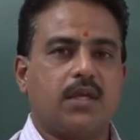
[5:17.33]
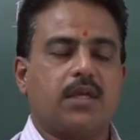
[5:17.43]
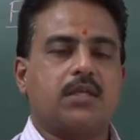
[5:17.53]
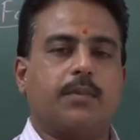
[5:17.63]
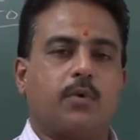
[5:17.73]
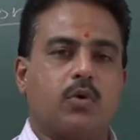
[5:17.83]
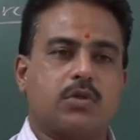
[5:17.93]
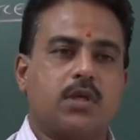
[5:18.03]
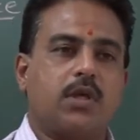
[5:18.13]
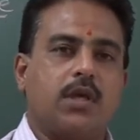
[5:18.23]

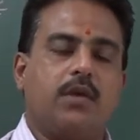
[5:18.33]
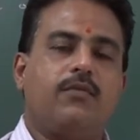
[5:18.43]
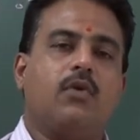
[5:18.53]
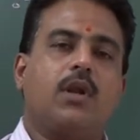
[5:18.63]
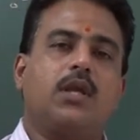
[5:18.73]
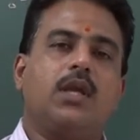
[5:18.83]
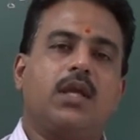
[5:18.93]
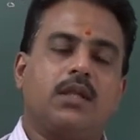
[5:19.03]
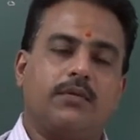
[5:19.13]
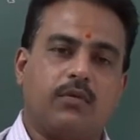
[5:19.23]
Suppose if you are
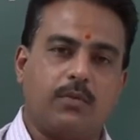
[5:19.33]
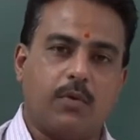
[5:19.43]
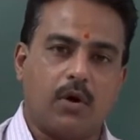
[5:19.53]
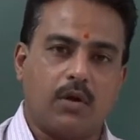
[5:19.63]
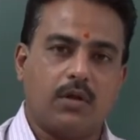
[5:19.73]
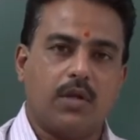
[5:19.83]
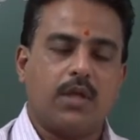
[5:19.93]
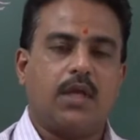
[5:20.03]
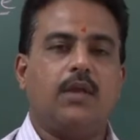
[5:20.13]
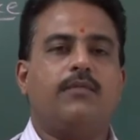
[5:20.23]
kicking the
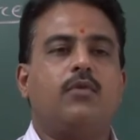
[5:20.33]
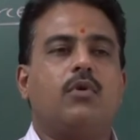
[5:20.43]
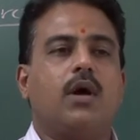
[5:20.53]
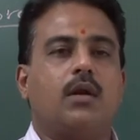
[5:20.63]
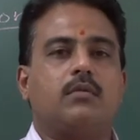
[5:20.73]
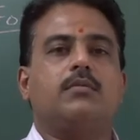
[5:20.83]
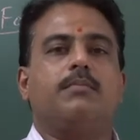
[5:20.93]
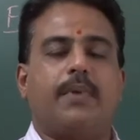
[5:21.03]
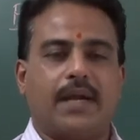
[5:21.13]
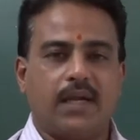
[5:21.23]
football, if you
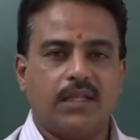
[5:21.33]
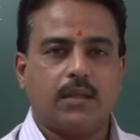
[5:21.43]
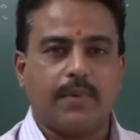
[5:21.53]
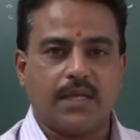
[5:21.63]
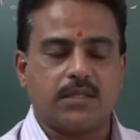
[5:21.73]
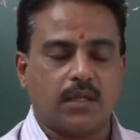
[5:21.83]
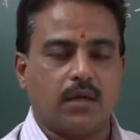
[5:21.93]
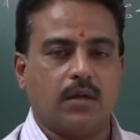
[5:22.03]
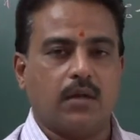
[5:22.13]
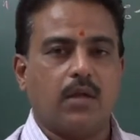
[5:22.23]
are paddling the
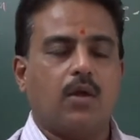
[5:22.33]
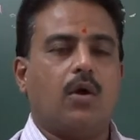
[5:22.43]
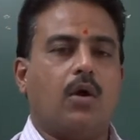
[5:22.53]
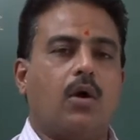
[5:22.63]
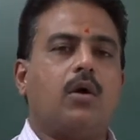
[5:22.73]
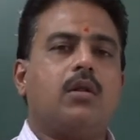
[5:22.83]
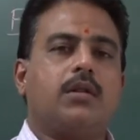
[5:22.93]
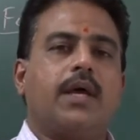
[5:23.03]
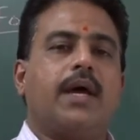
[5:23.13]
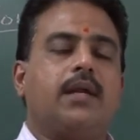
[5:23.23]
bicycle,
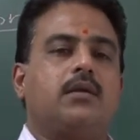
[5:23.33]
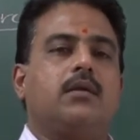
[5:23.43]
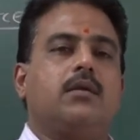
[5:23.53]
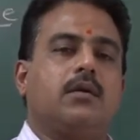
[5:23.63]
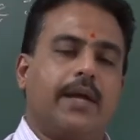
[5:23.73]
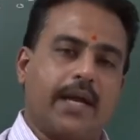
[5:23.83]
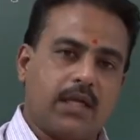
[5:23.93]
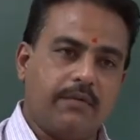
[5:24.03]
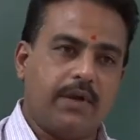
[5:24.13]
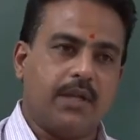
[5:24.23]
all that
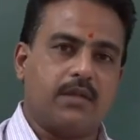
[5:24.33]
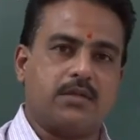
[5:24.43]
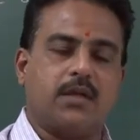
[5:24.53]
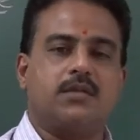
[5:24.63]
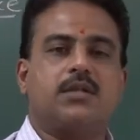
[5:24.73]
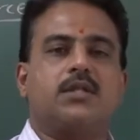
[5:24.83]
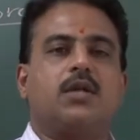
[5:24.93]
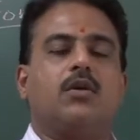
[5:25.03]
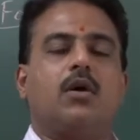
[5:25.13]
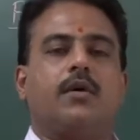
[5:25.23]
activities
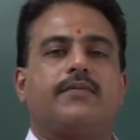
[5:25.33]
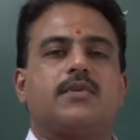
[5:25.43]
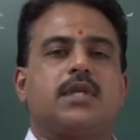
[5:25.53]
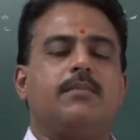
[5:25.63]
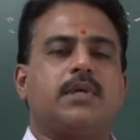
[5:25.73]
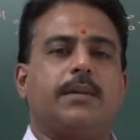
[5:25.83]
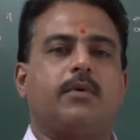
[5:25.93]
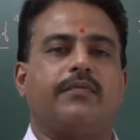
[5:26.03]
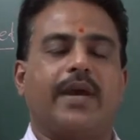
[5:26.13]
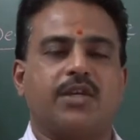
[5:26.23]
consisting of some type
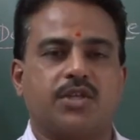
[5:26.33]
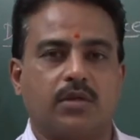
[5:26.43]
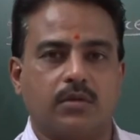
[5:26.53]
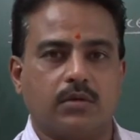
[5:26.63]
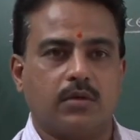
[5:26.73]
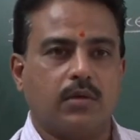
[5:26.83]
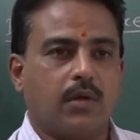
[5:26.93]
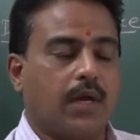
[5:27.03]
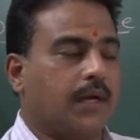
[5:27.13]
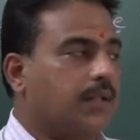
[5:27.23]
of action,
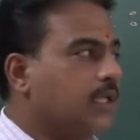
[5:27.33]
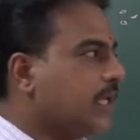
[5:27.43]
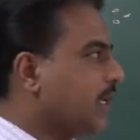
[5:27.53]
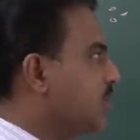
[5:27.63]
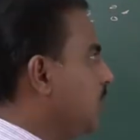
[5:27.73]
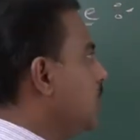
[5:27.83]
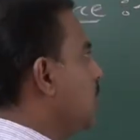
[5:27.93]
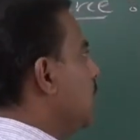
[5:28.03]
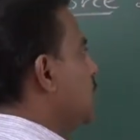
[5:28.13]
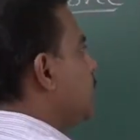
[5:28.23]
and this action is